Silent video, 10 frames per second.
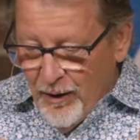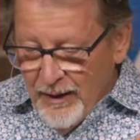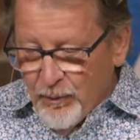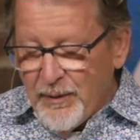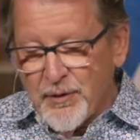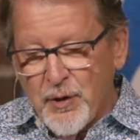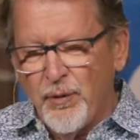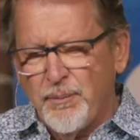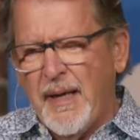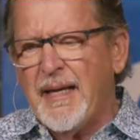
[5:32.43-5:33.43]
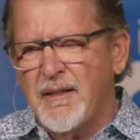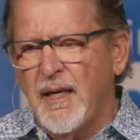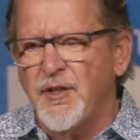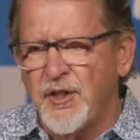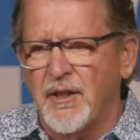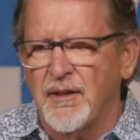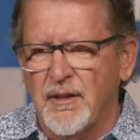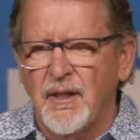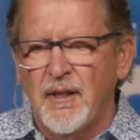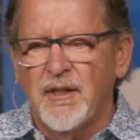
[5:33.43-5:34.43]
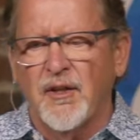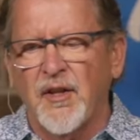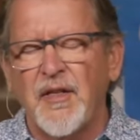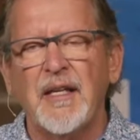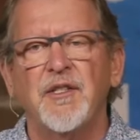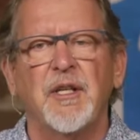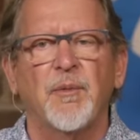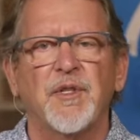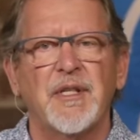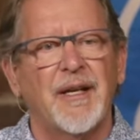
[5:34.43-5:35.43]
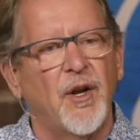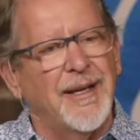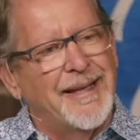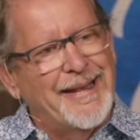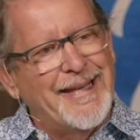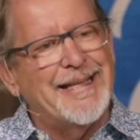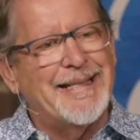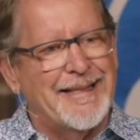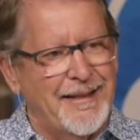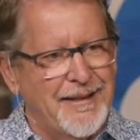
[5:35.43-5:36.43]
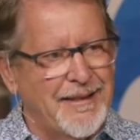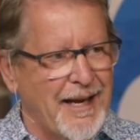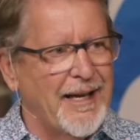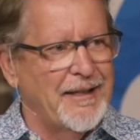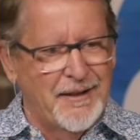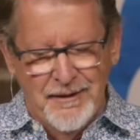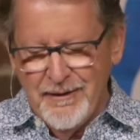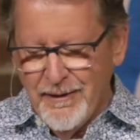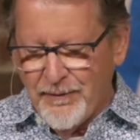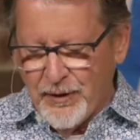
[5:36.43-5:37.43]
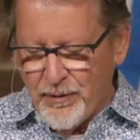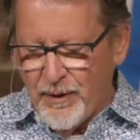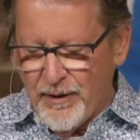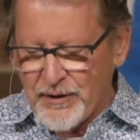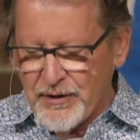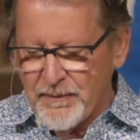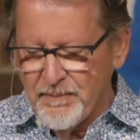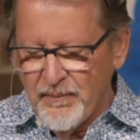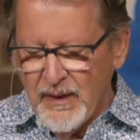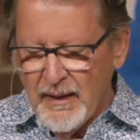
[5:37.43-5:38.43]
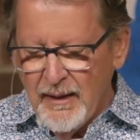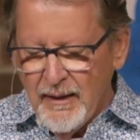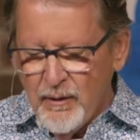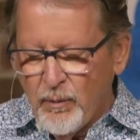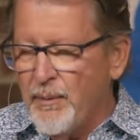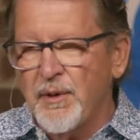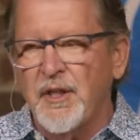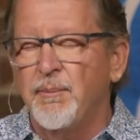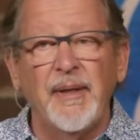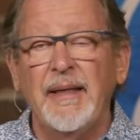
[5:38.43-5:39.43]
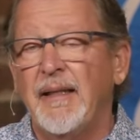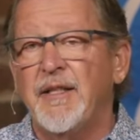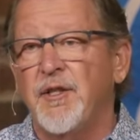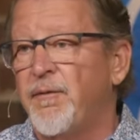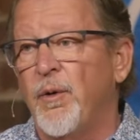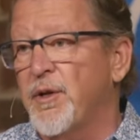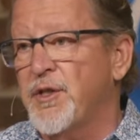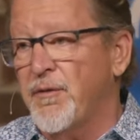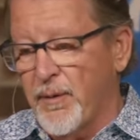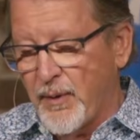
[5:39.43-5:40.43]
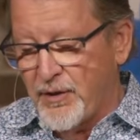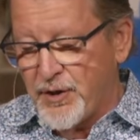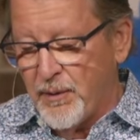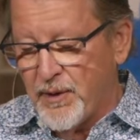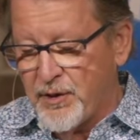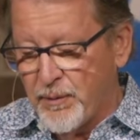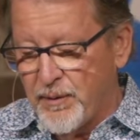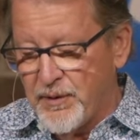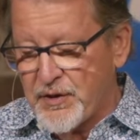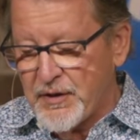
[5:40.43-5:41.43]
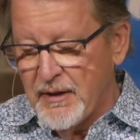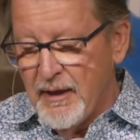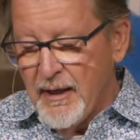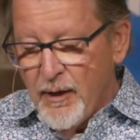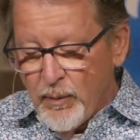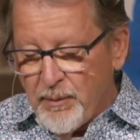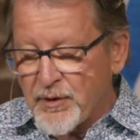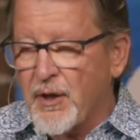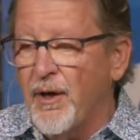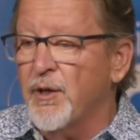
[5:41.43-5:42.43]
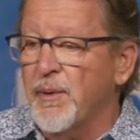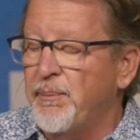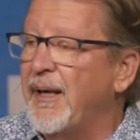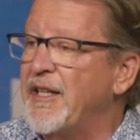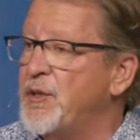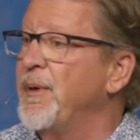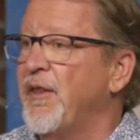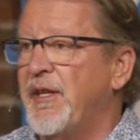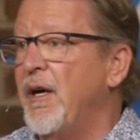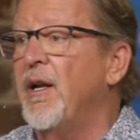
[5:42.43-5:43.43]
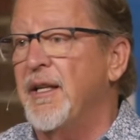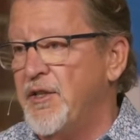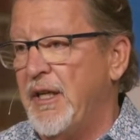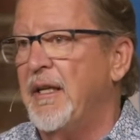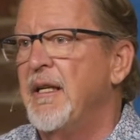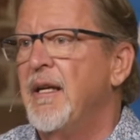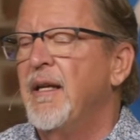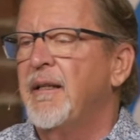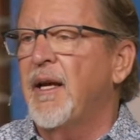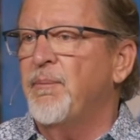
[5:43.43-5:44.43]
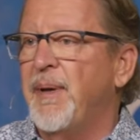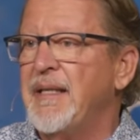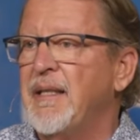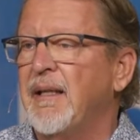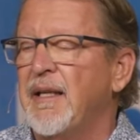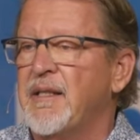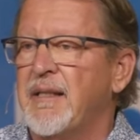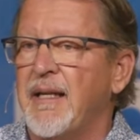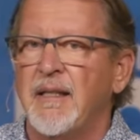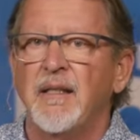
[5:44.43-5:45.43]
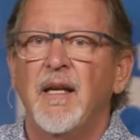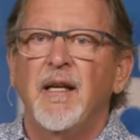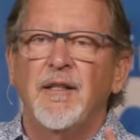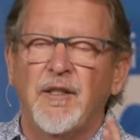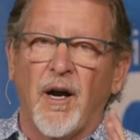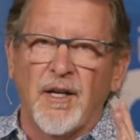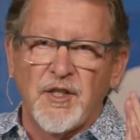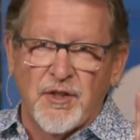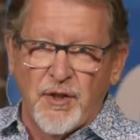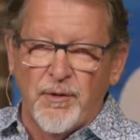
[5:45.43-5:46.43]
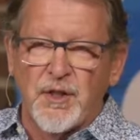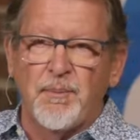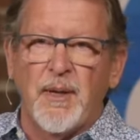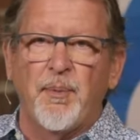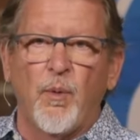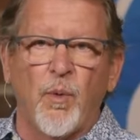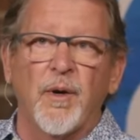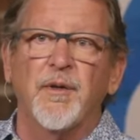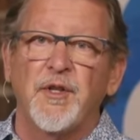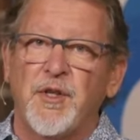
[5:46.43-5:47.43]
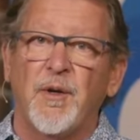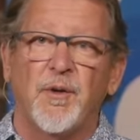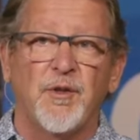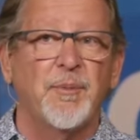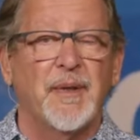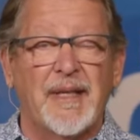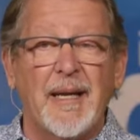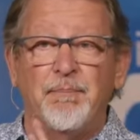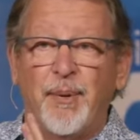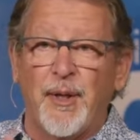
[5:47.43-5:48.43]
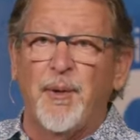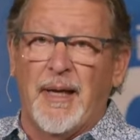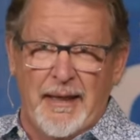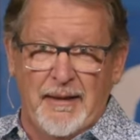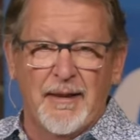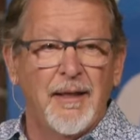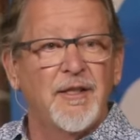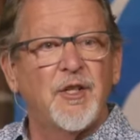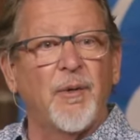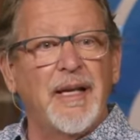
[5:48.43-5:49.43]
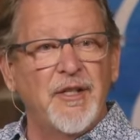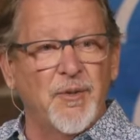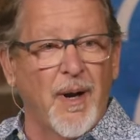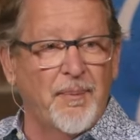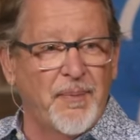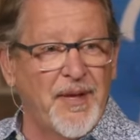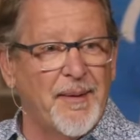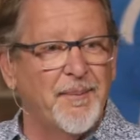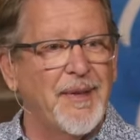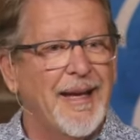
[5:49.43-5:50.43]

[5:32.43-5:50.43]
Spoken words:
We were told, pay attention to the things that were said on this side of the cross. We were completely divorced from our Jewish roots. We were taught a replacement theology that basically stated God's chosen people were the Jews, but they blew it, so he dropped them